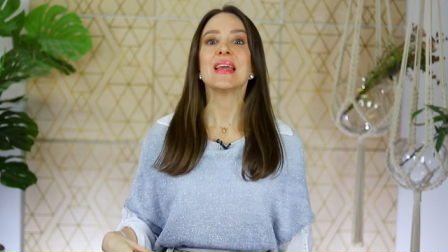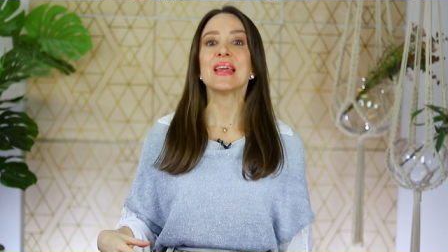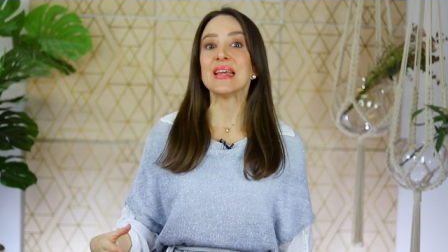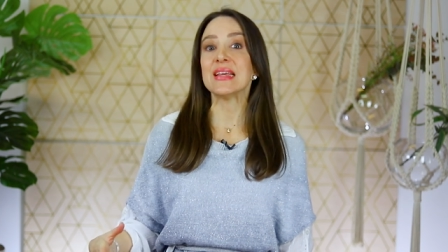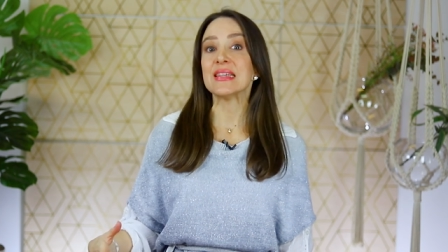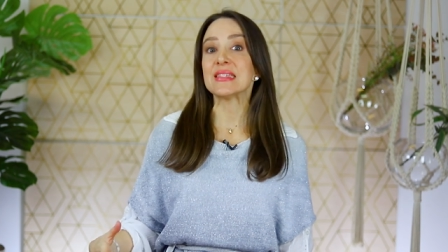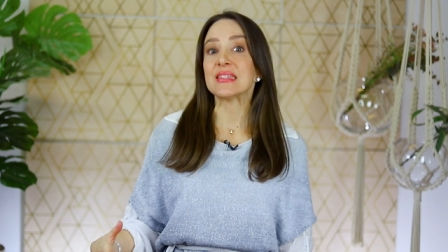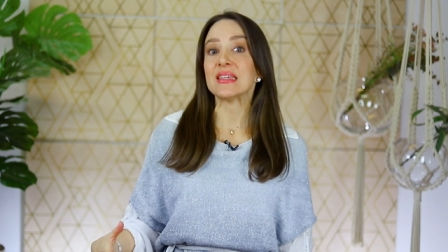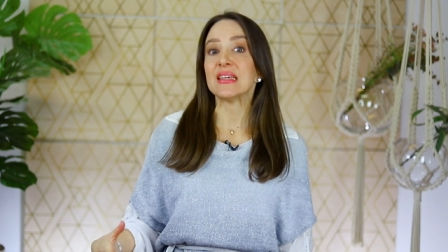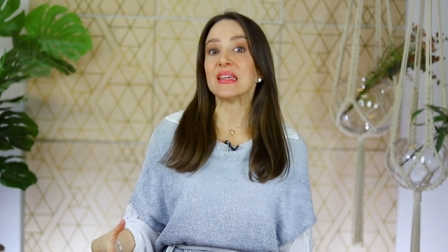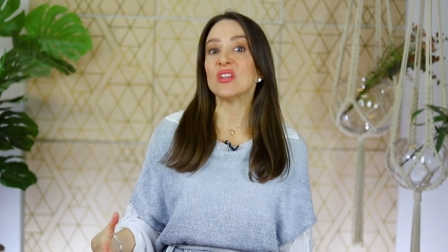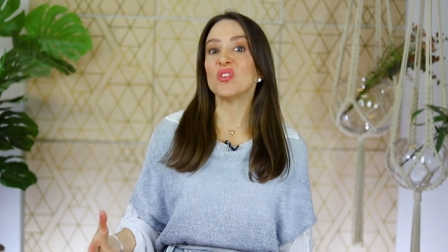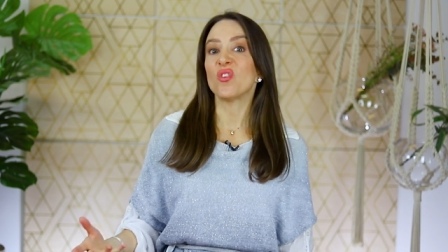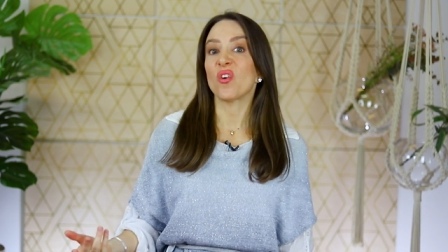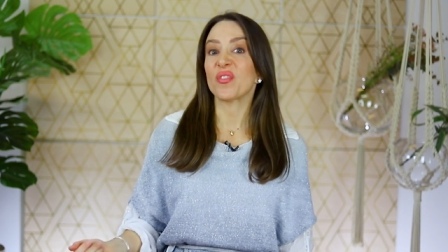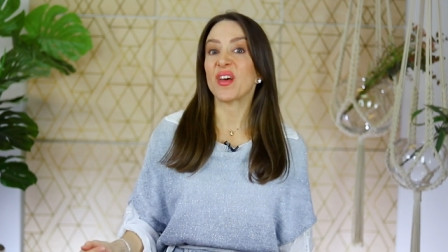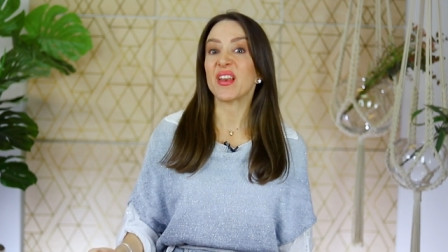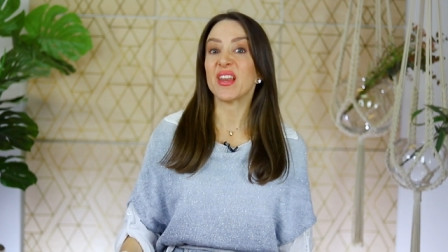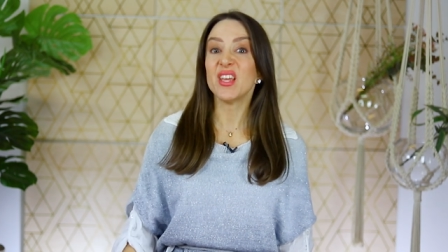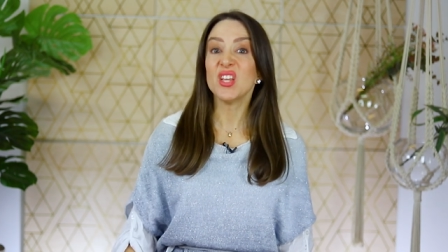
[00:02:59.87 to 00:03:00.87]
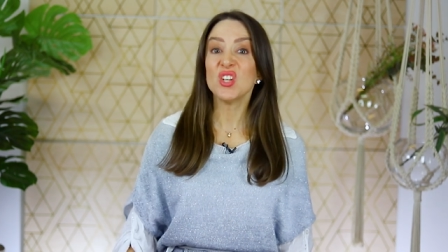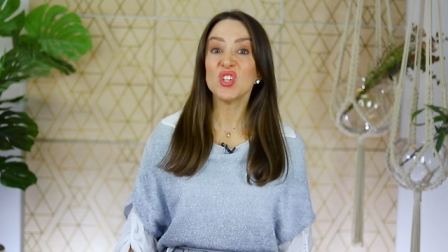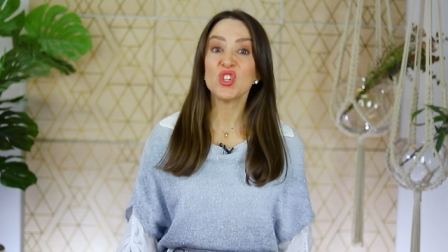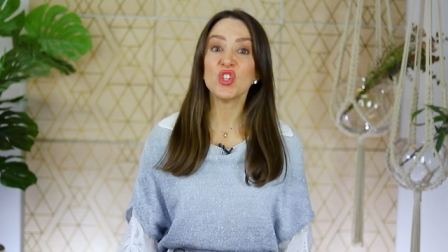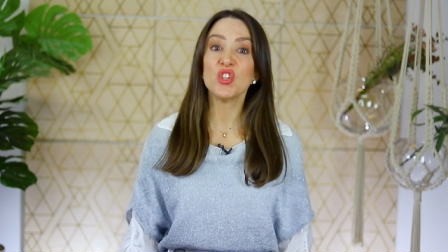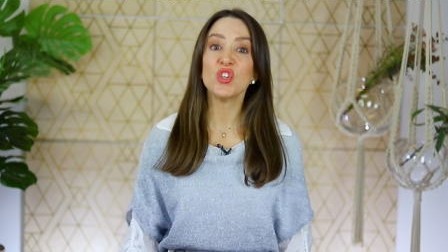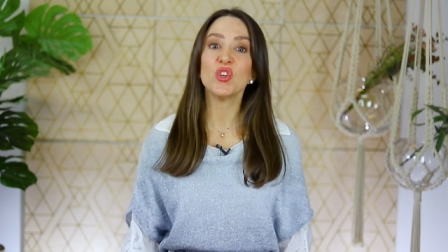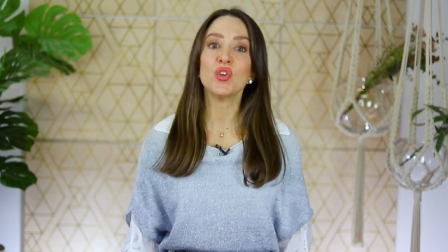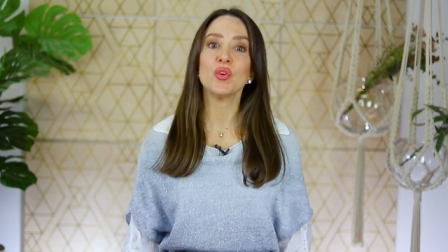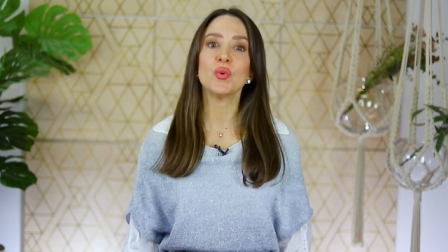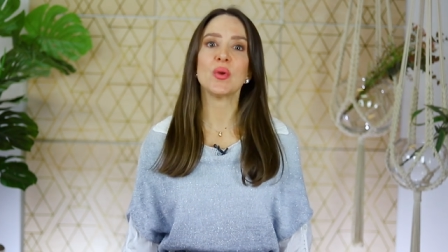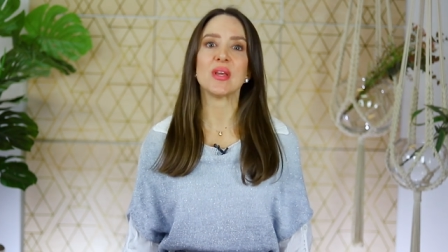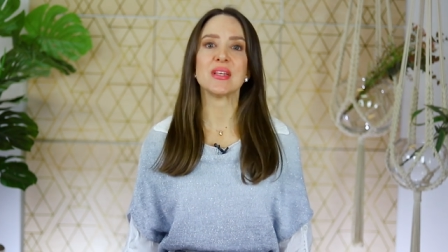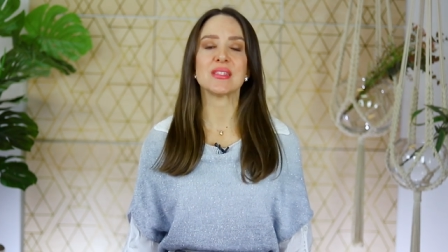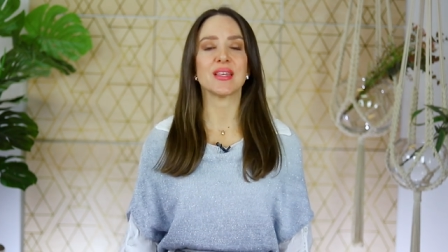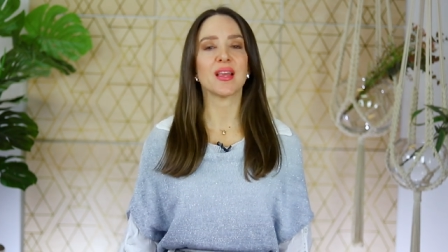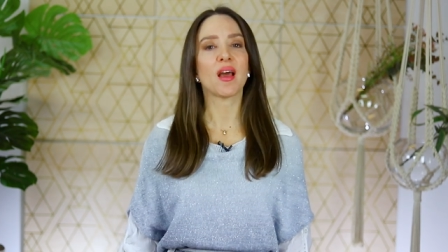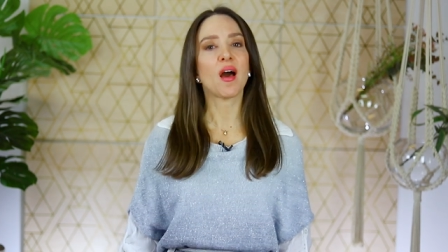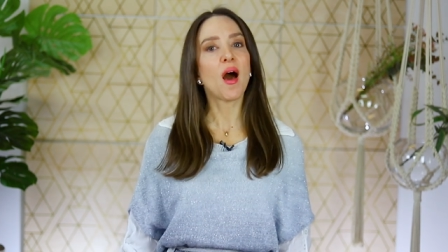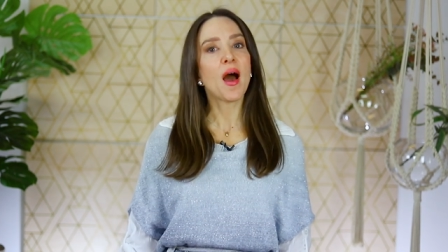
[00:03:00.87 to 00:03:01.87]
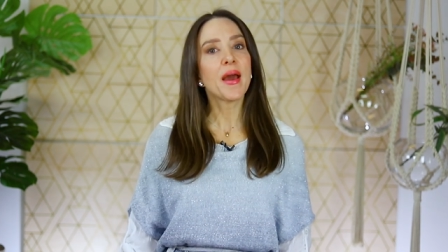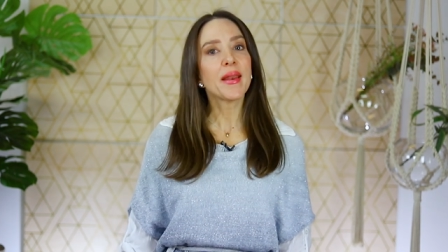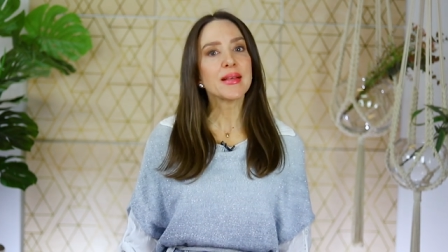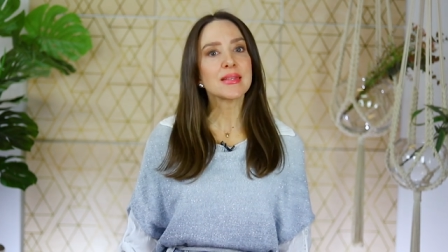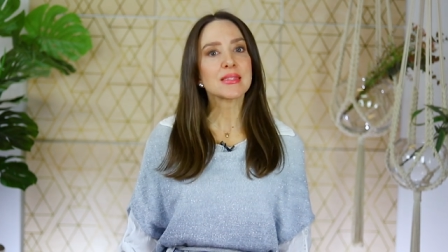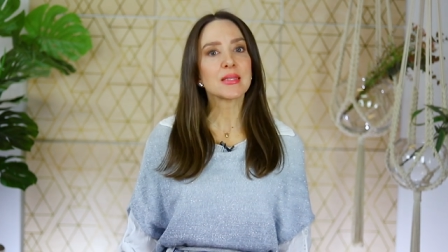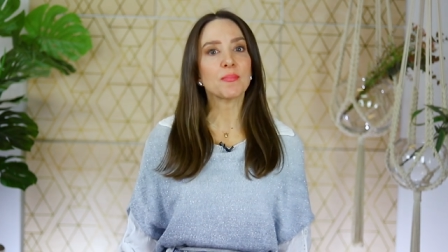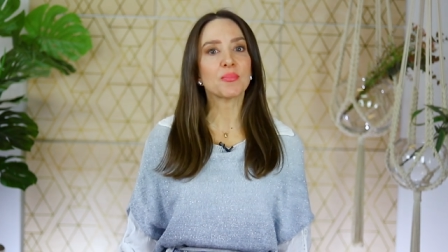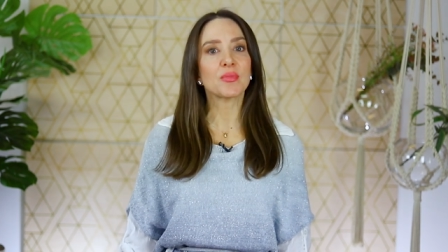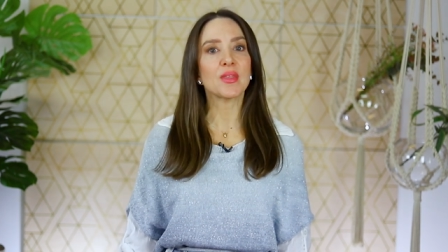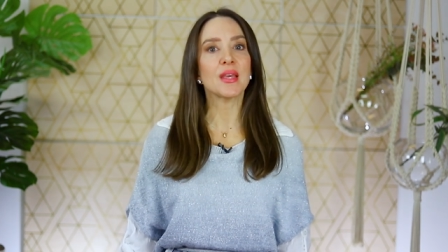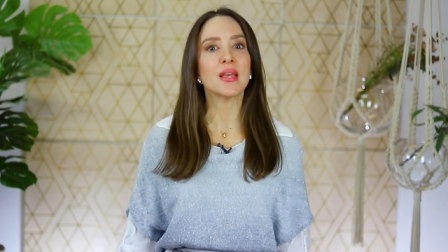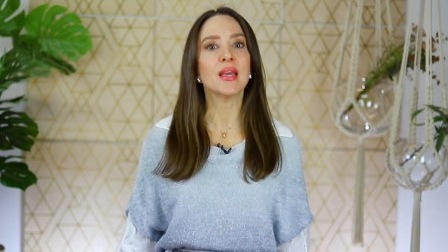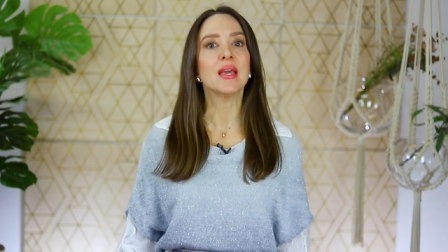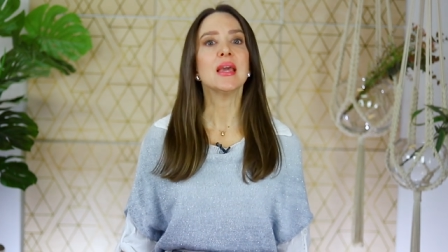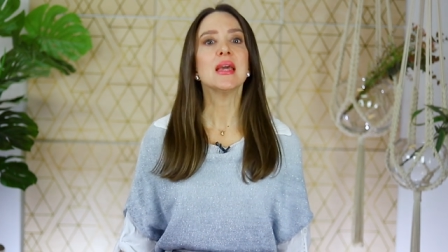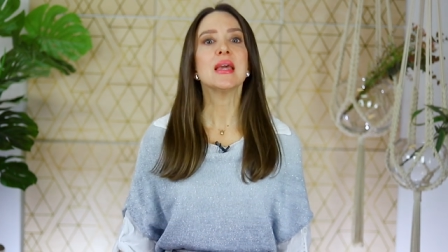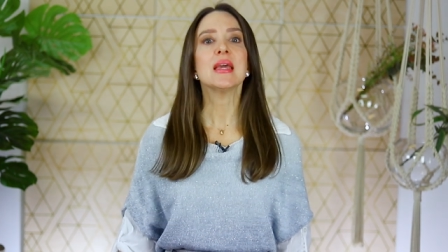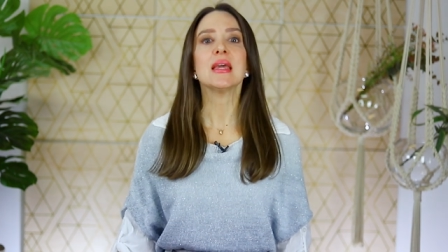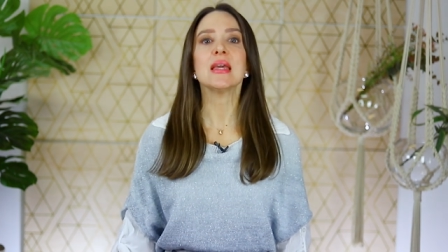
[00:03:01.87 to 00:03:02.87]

Is he not that into you? Is he hiding something?